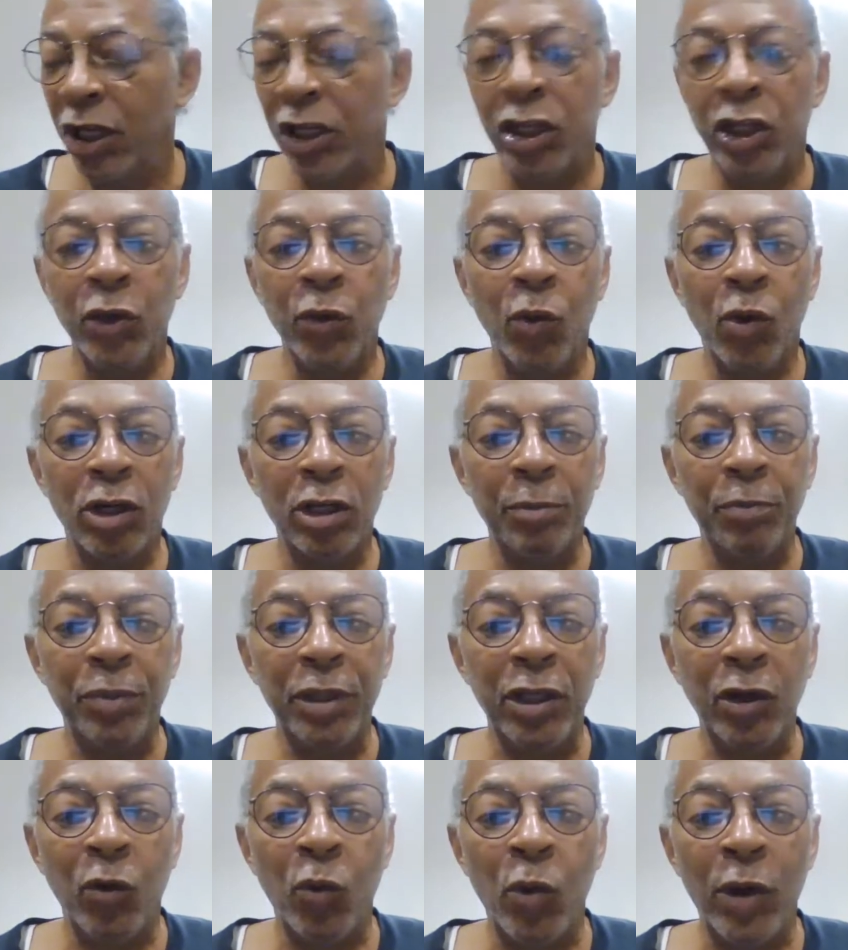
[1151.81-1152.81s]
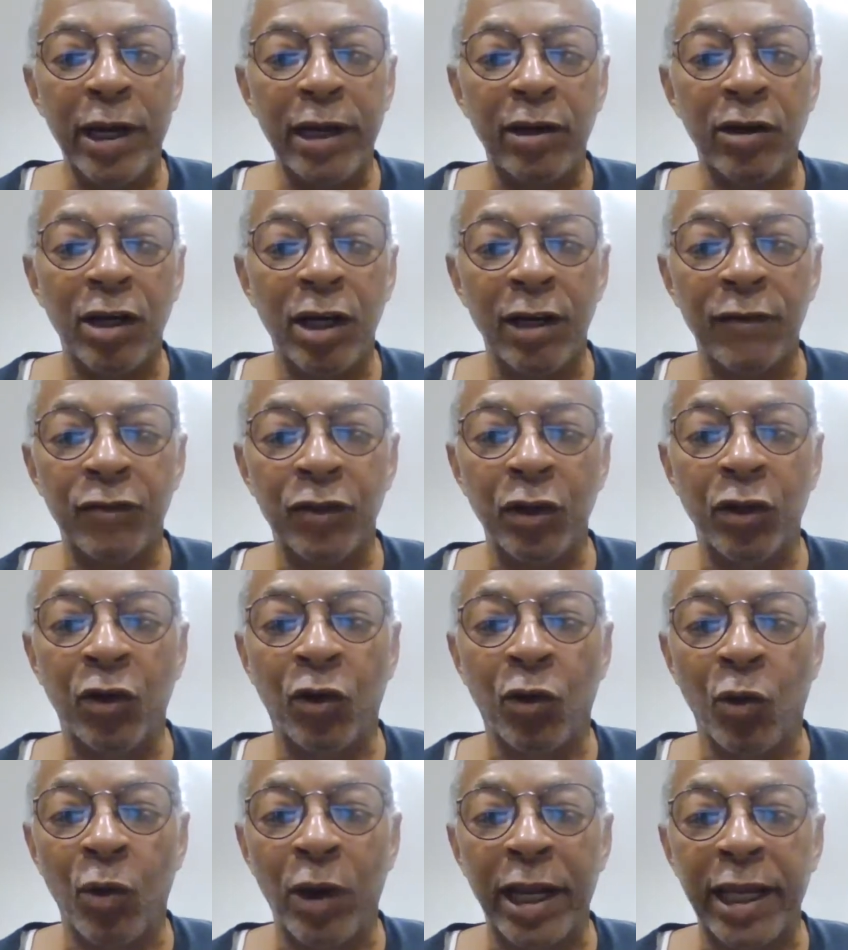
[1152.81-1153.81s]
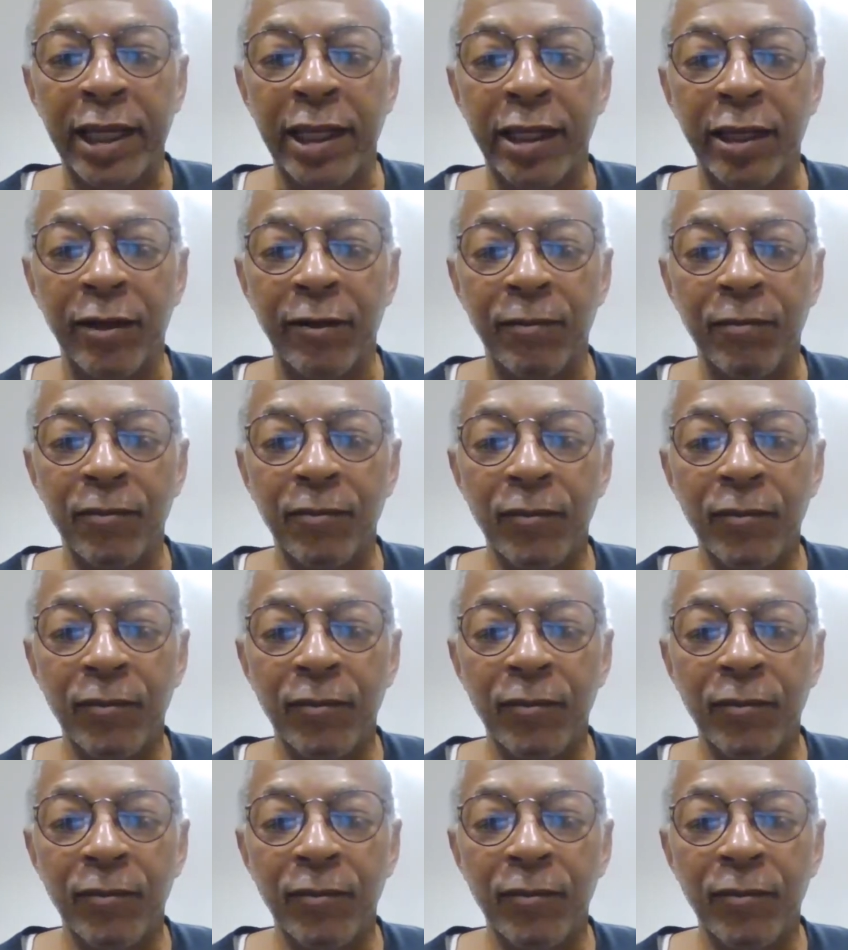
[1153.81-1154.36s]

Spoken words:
you want to be aware of the grain.